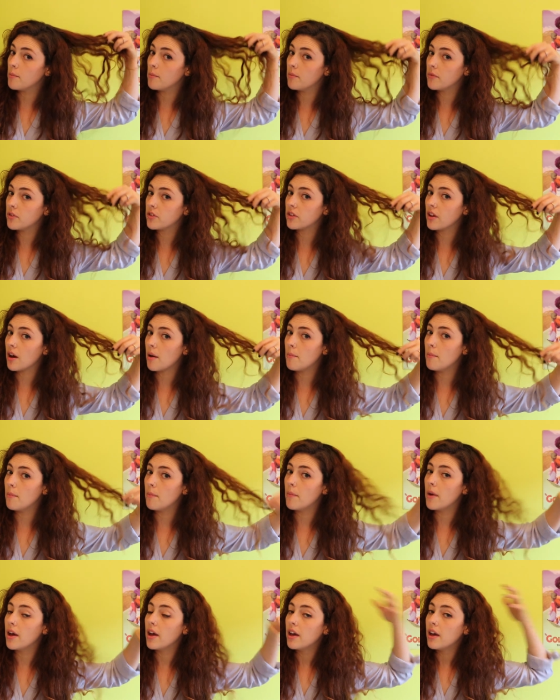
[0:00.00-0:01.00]

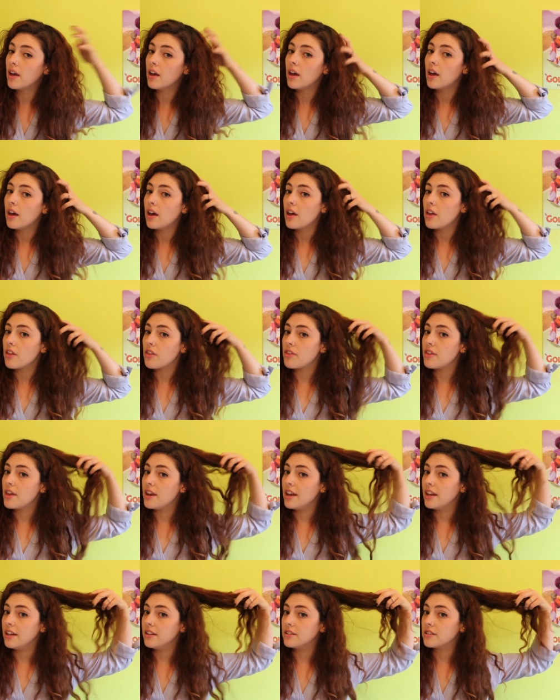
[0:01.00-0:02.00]
some
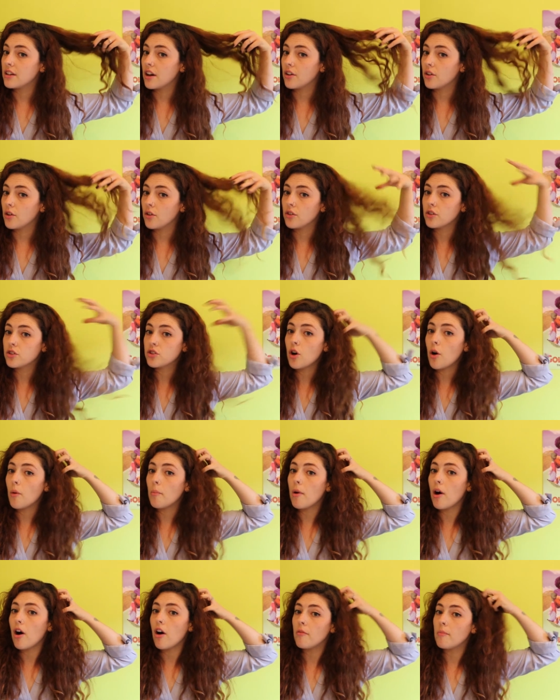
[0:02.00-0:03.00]
thinning done on the top
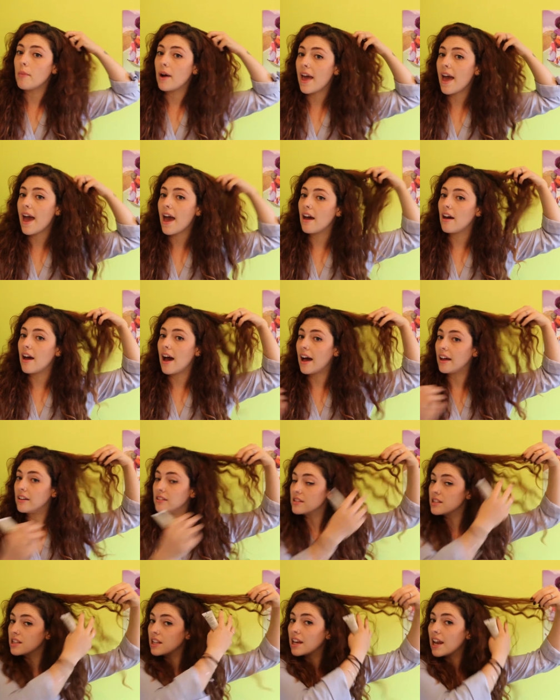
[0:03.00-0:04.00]
part of my hair
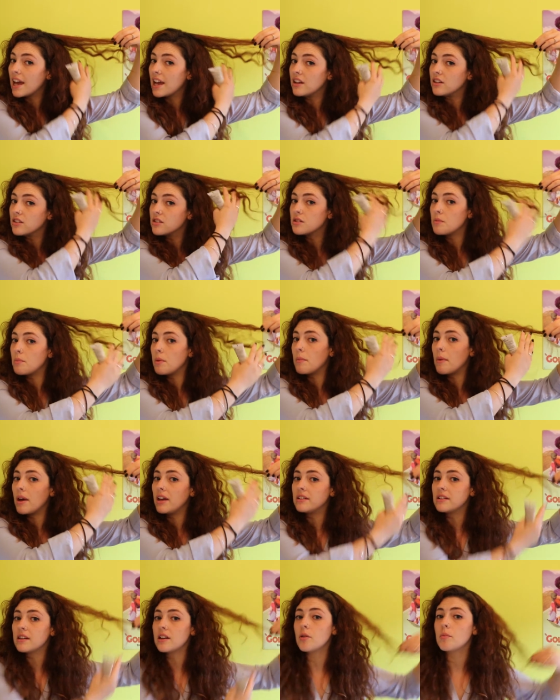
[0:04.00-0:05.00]
and the layers to be
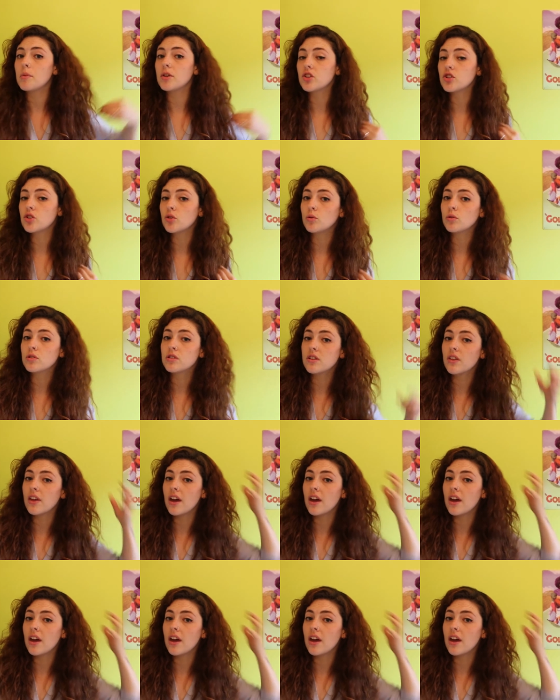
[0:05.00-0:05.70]
made a little bit shorter.